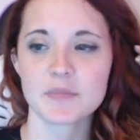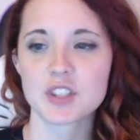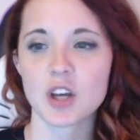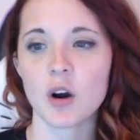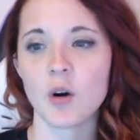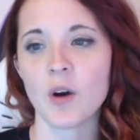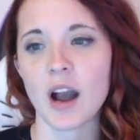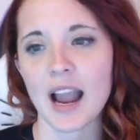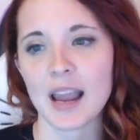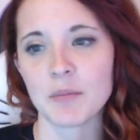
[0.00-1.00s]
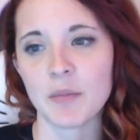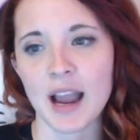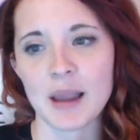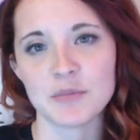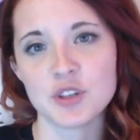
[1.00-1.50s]
So
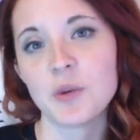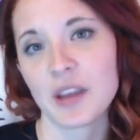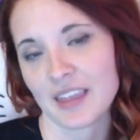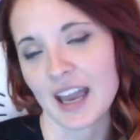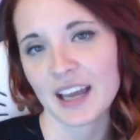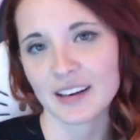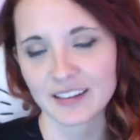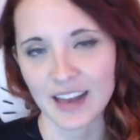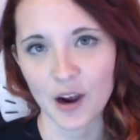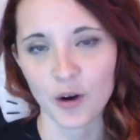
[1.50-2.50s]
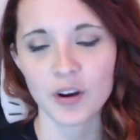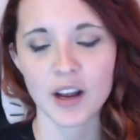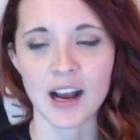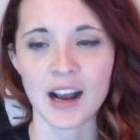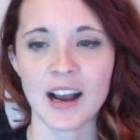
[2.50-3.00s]
I'm doing that now.
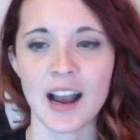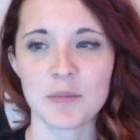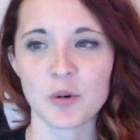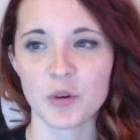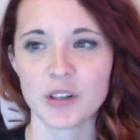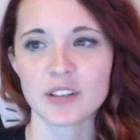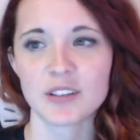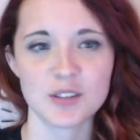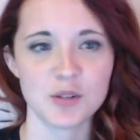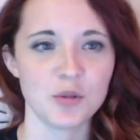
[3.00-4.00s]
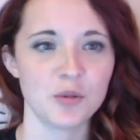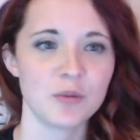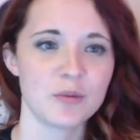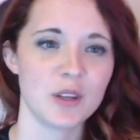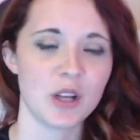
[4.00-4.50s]
I'm going to,
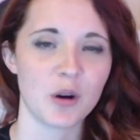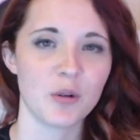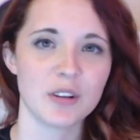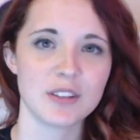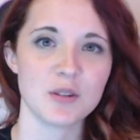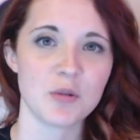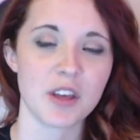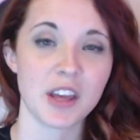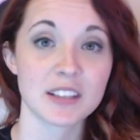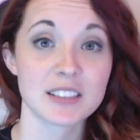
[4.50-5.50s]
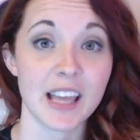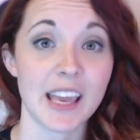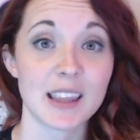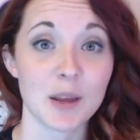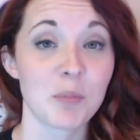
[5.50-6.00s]
you know, do things
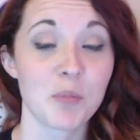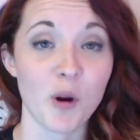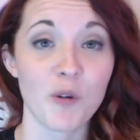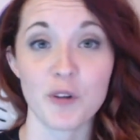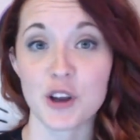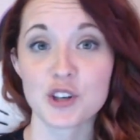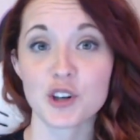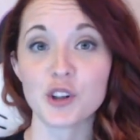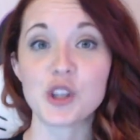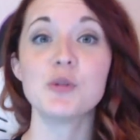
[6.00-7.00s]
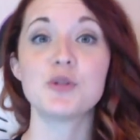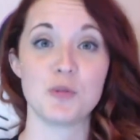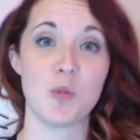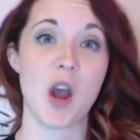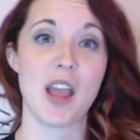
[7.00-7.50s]
like the professional
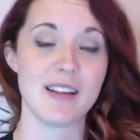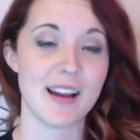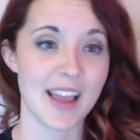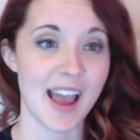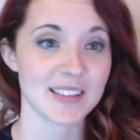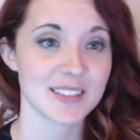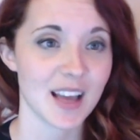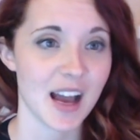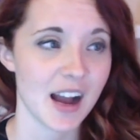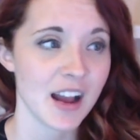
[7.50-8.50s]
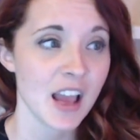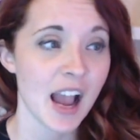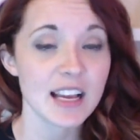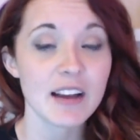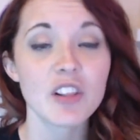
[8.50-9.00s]
YouTube way, I guess. I
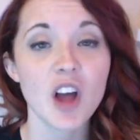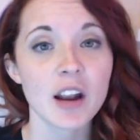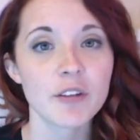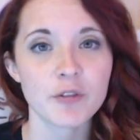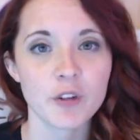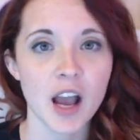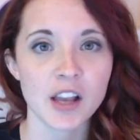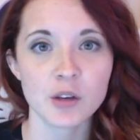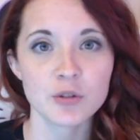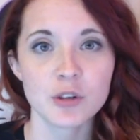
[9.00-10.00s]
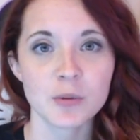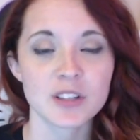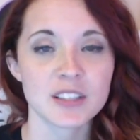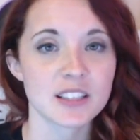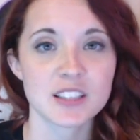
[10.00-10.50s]
have a lot of
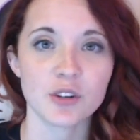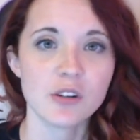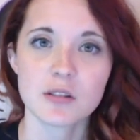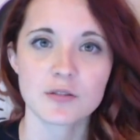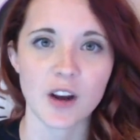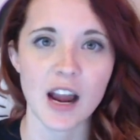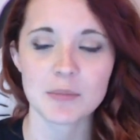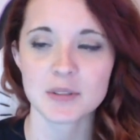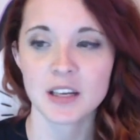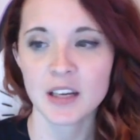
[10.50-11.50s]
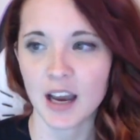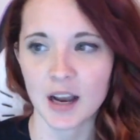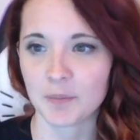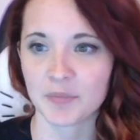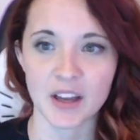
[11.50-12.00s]
YouTubers that still use Fraps.
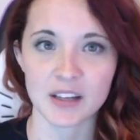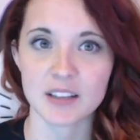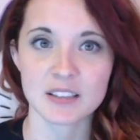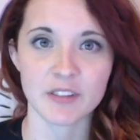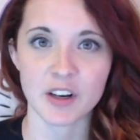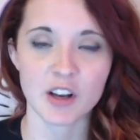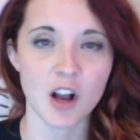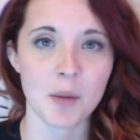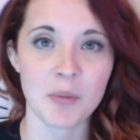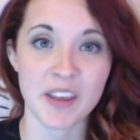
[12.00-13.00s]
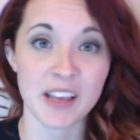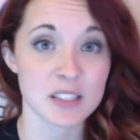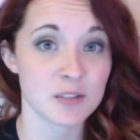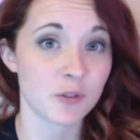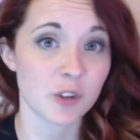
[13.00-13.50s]
That is a very common thing.
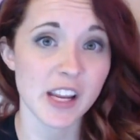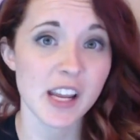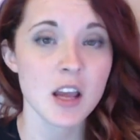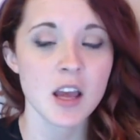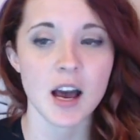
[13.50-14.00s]
It's free.